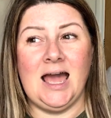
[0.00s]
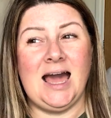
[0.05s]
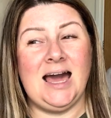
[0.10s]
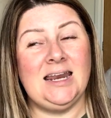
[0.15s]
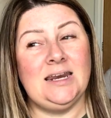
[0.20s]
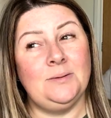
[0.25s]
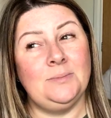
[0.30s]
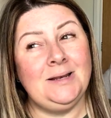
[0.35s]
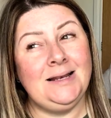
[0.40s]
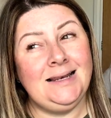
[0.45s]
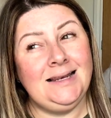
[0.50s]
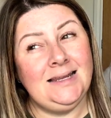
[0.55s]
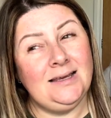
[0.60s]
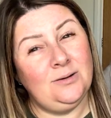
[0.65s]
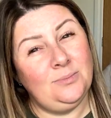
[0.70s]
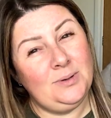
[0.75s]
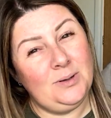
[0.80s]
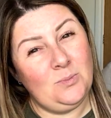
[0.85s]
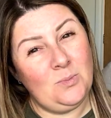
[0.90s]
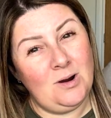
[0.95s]
and I'm a
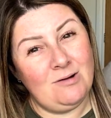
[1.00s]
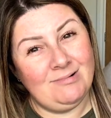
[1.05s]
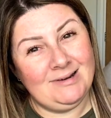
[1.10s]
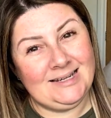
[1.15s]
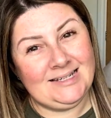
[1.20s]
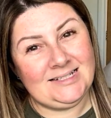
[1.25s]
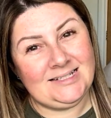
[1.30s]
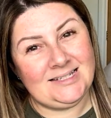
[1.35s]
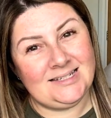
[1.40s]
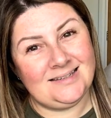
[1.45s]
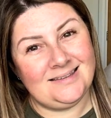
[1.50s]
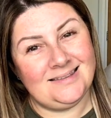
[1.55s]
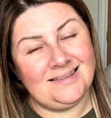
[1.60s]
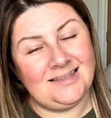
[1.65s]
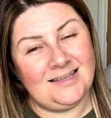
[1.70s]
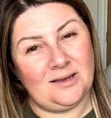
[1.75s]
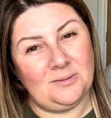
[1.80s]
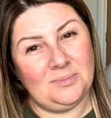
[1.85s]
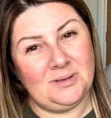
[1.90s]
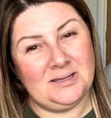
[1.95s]
little bit worried
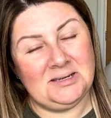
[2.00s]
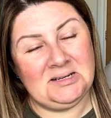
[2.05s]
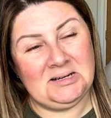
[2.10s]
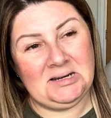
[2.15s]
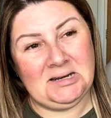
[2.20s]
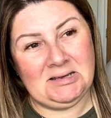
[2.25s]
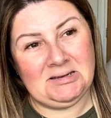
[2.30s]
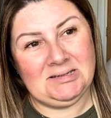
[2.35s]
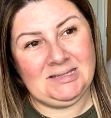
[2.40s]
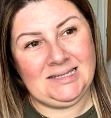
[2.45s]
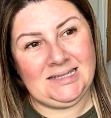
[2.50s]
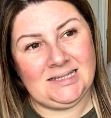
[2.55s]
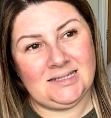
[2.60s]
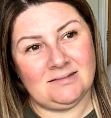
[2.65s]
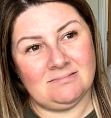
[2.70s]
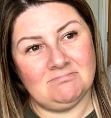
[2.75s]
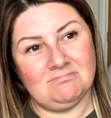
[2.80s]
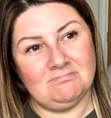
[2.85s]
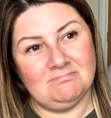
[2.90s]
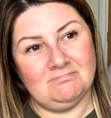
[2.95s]
that I'm gonna
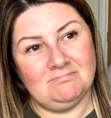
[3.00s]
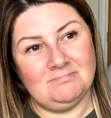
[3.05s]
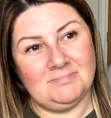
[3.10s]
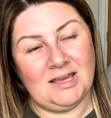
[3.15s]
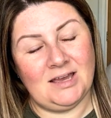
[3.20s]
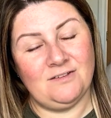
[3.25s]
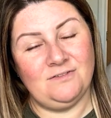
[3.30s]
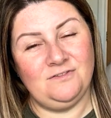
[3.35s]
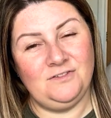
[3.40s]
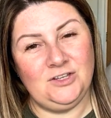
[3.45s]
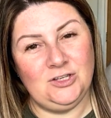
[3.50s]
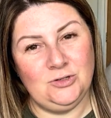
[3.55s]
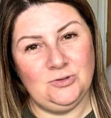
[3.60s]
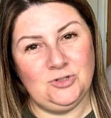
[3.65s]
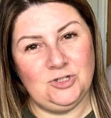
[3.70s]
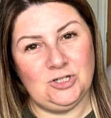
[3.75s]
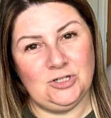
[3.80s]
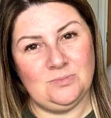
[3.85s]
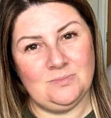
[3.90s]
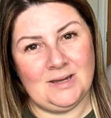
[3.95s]
like a few
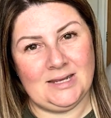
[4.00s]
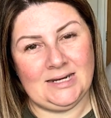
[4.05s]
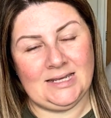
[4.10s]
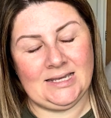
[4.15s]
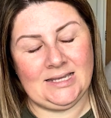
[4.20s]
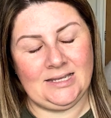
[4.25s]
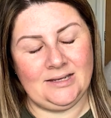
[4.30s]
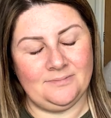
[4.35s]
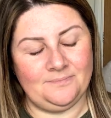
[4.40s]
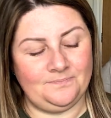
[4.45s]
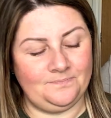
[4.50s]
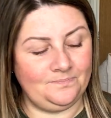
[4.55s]
too many.